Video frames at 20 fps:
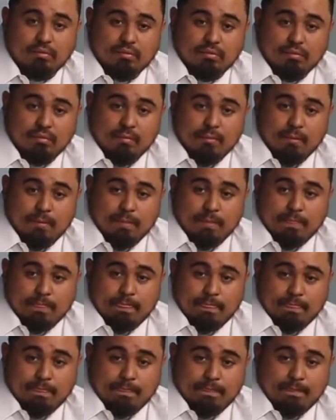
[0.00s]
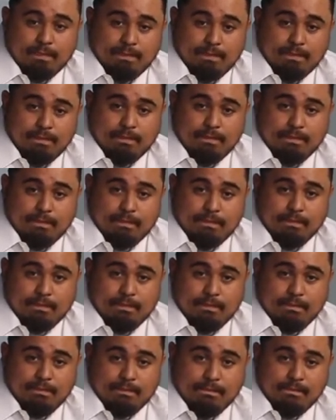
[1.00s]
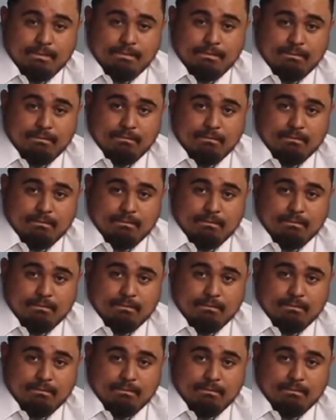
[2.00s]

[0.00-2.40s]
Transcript: [no speech]